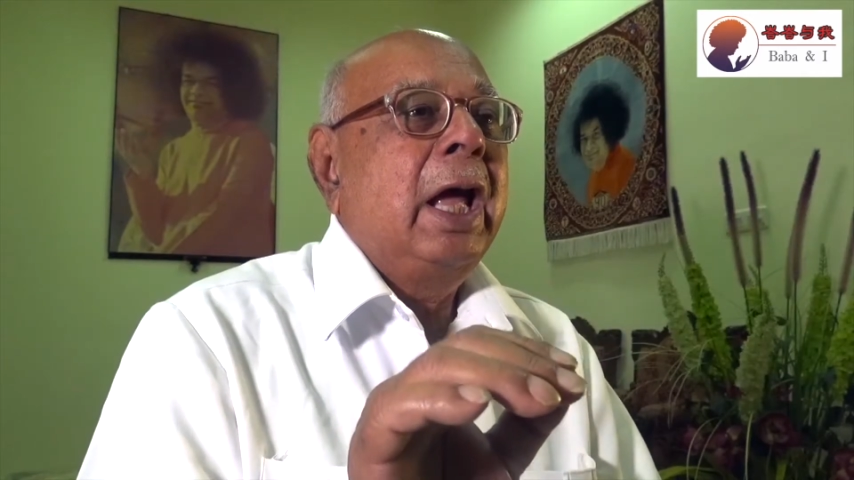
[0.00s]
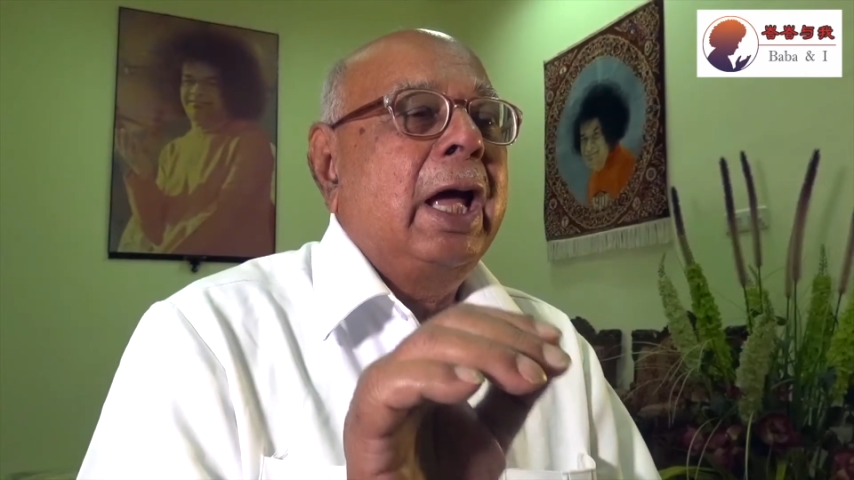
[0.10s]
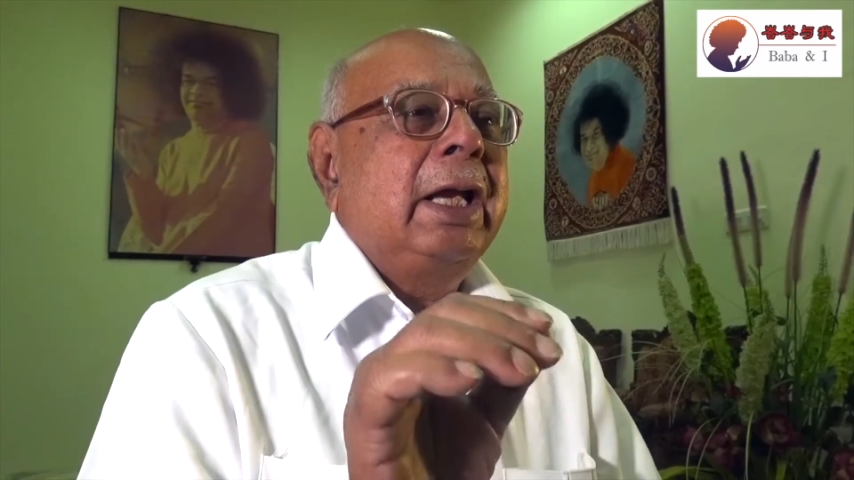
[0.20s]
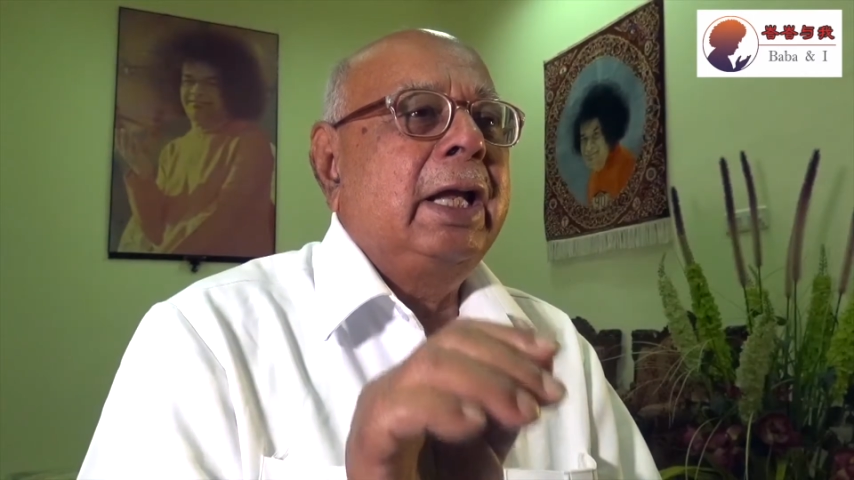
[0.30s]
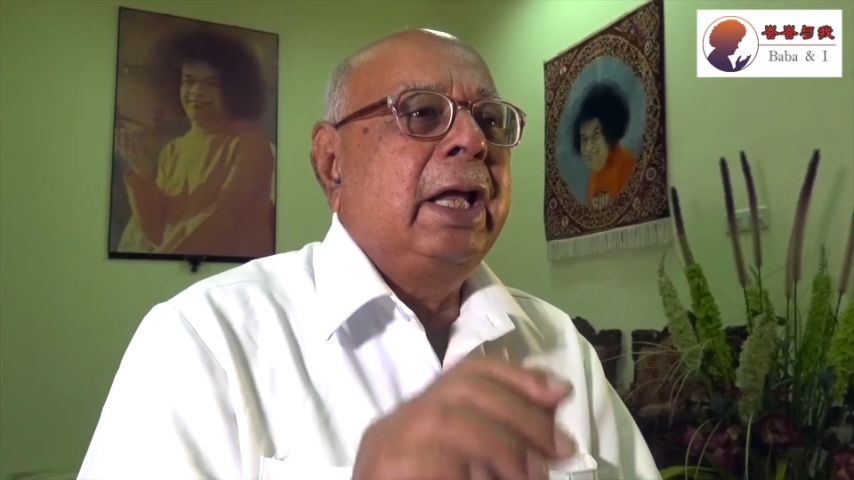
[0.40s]

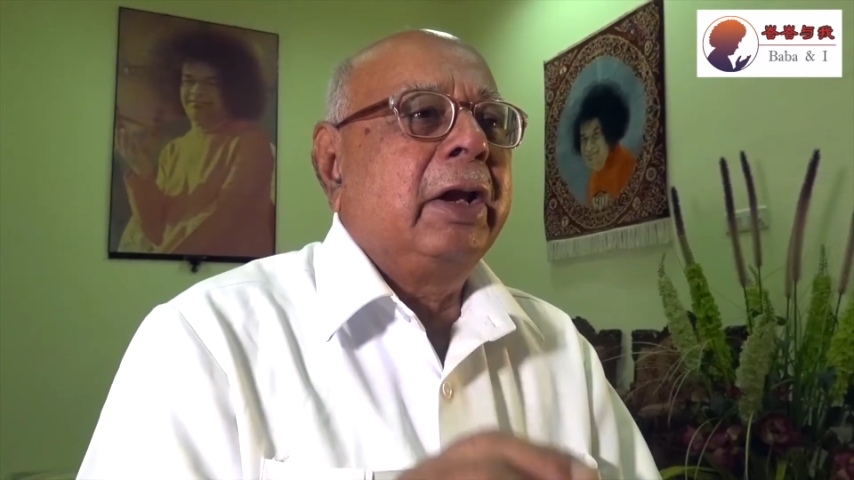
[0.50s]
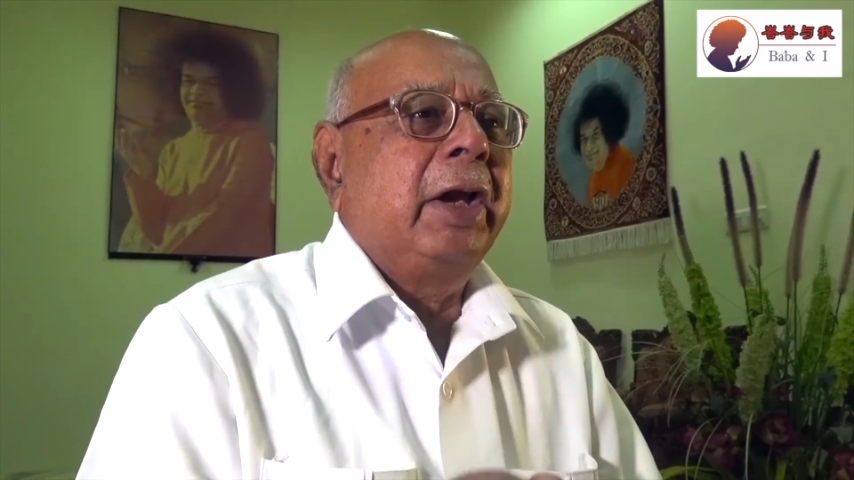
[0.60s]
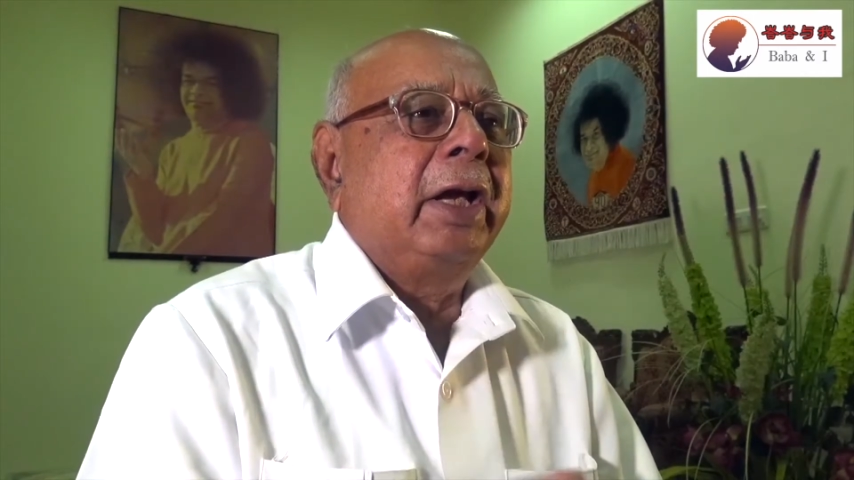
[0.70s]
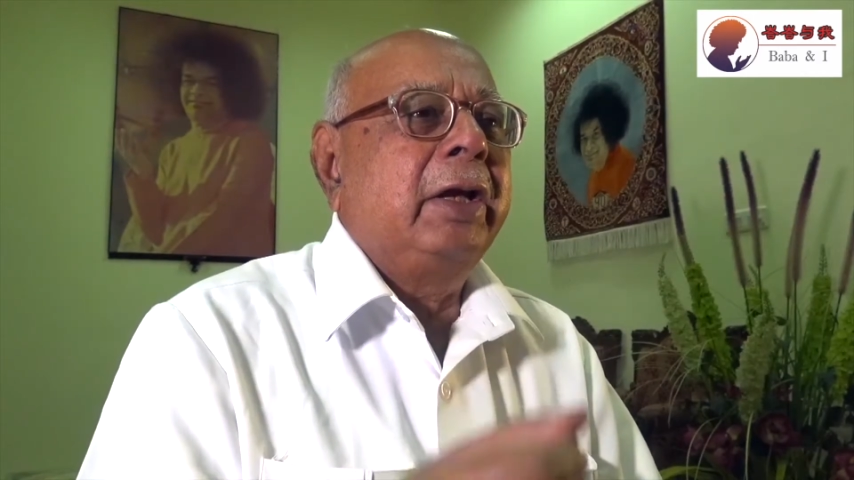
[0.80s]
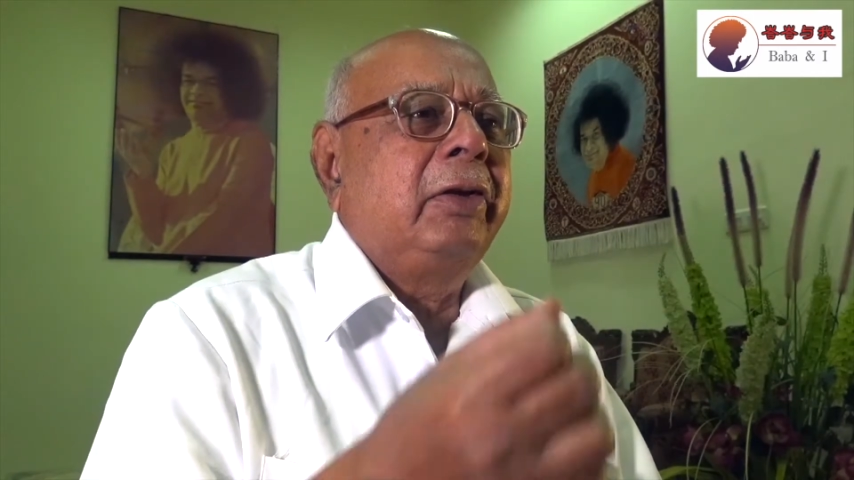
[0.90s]
any
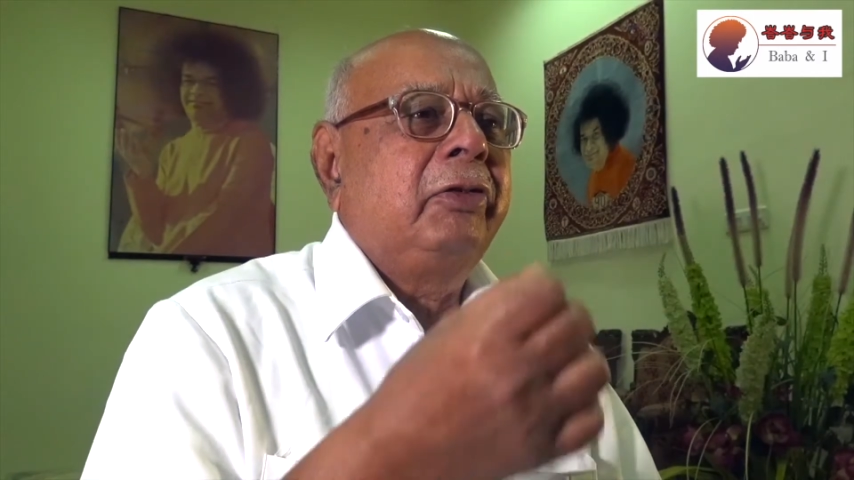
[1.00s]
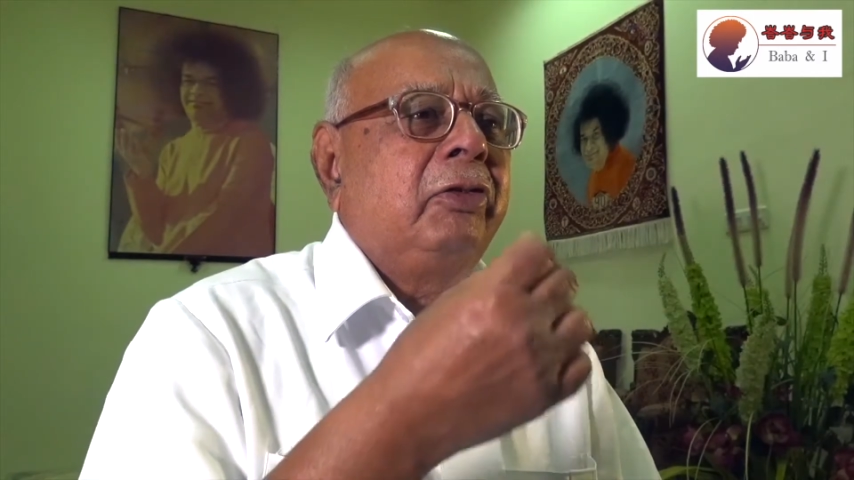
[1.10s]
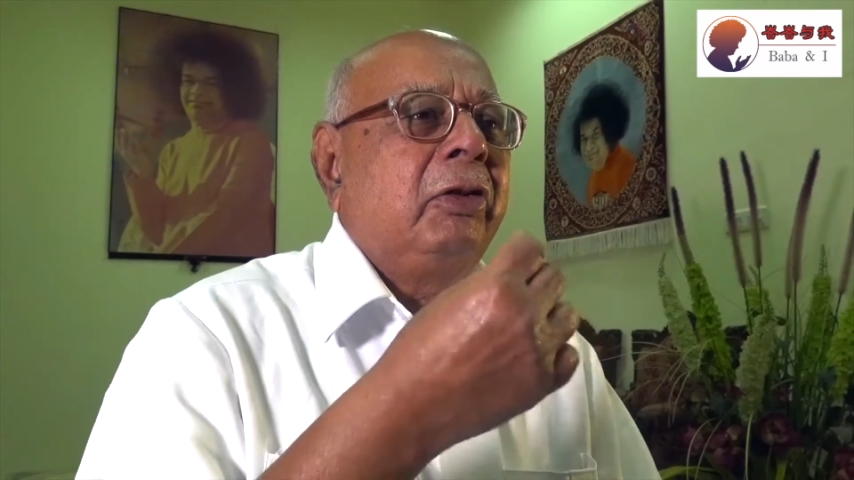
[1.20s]
rings,